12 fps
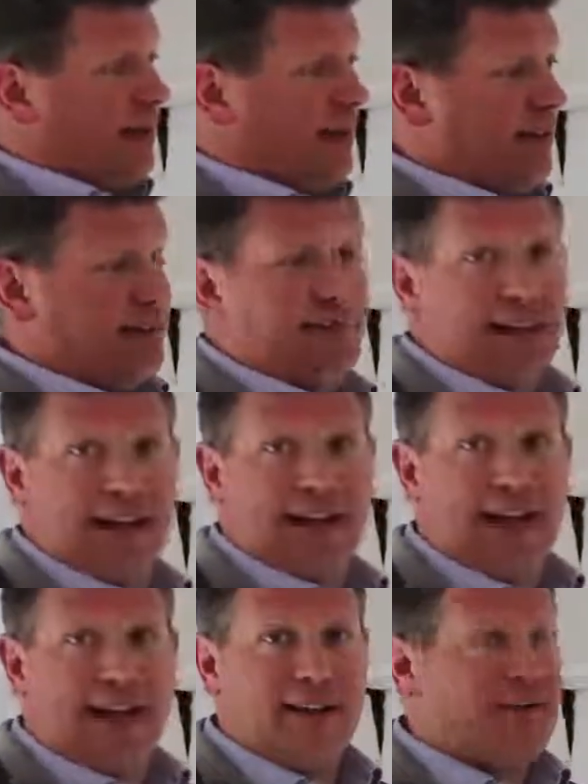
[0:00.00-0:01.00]
In this
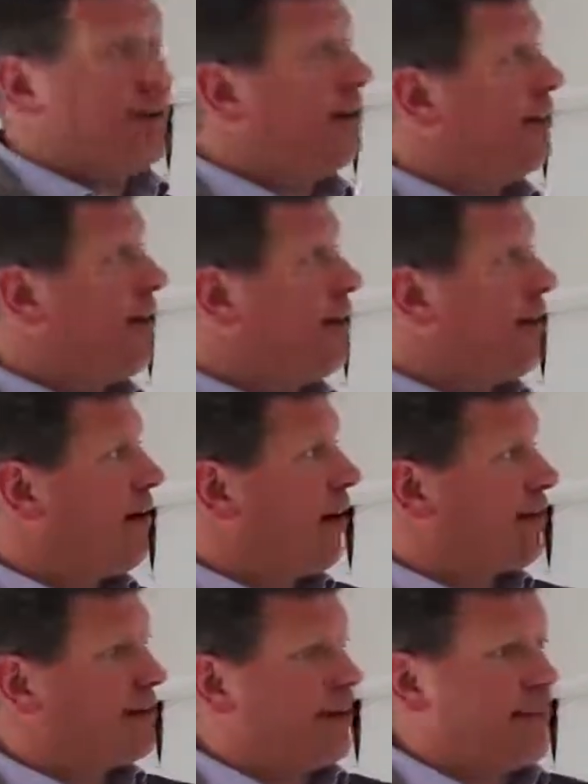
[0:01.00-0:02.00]
particular case, there
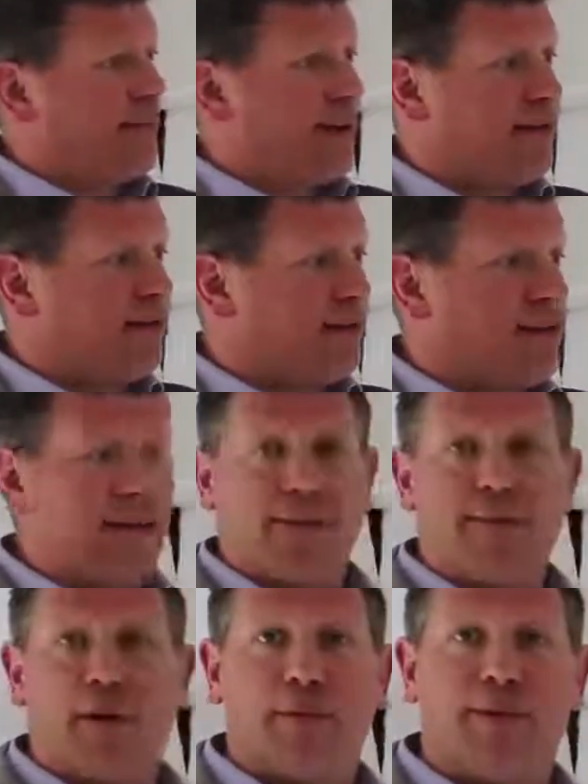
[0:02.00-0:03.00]
are chimney breasts within
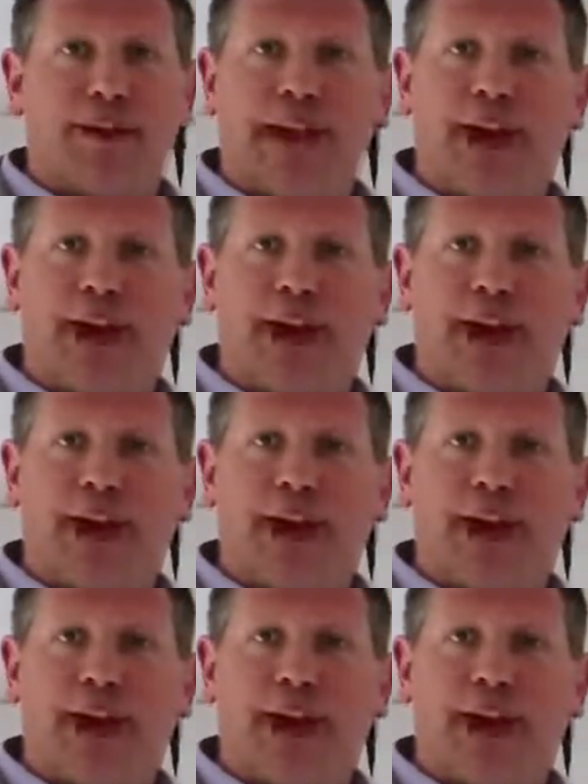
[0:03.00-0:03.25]
the property,